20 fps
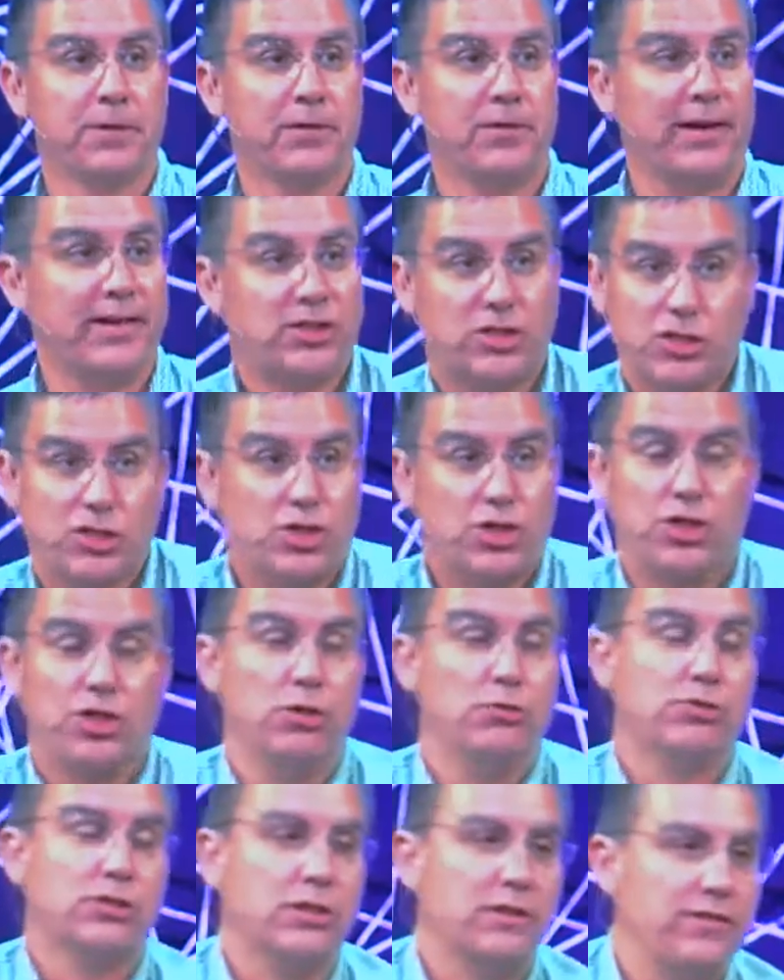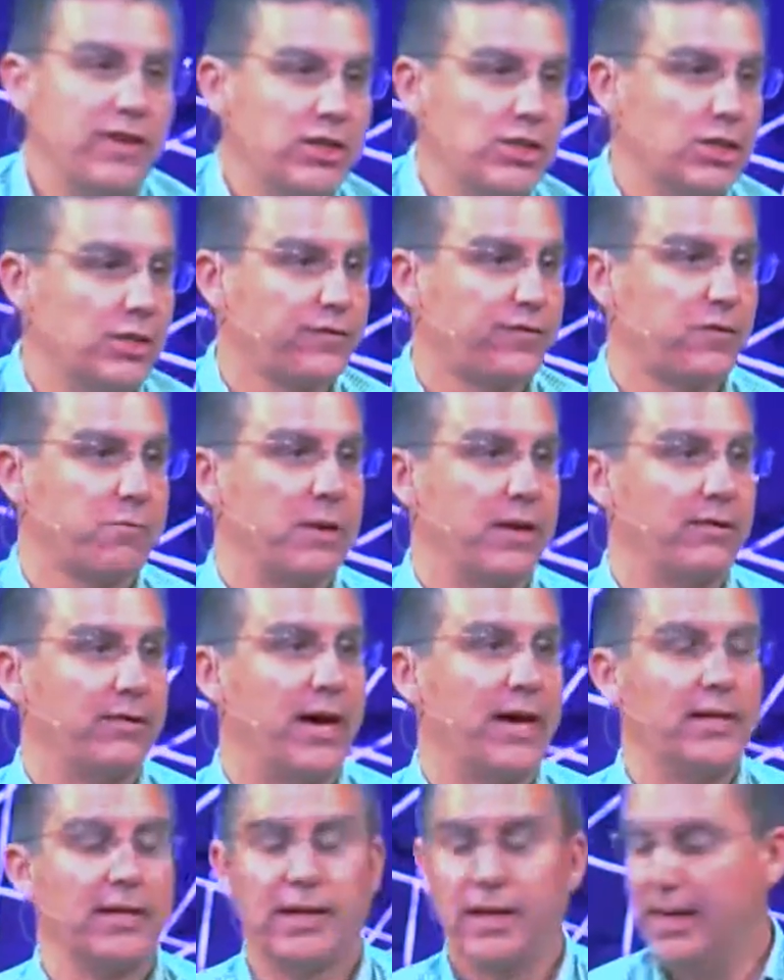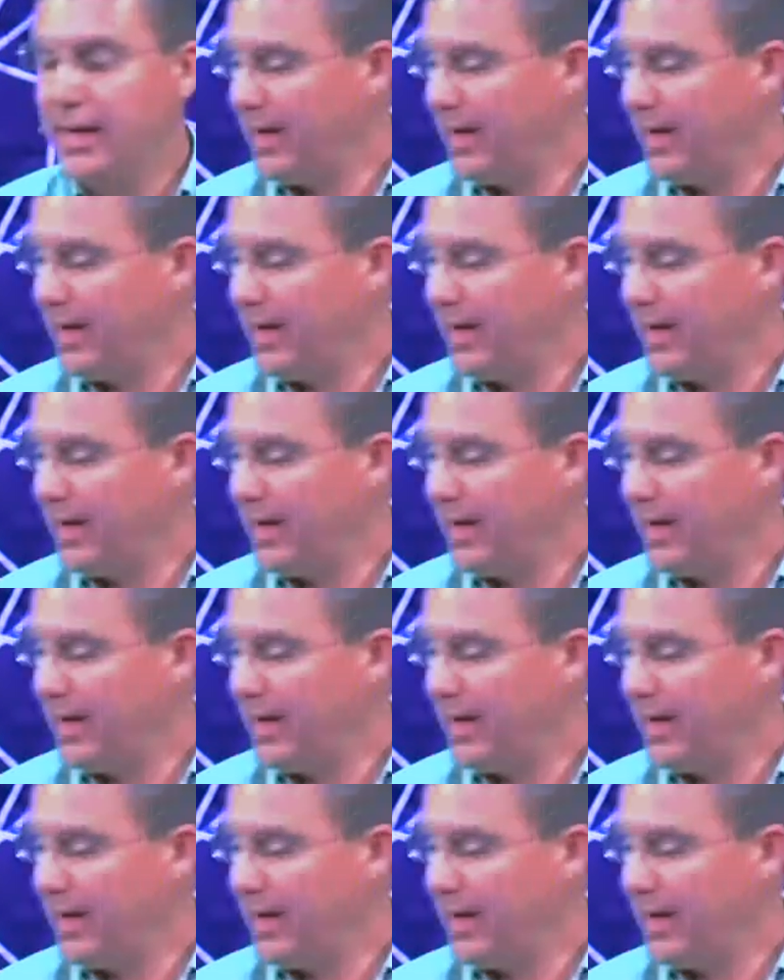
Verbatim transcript: Right? It's just a huge conviction for me, right?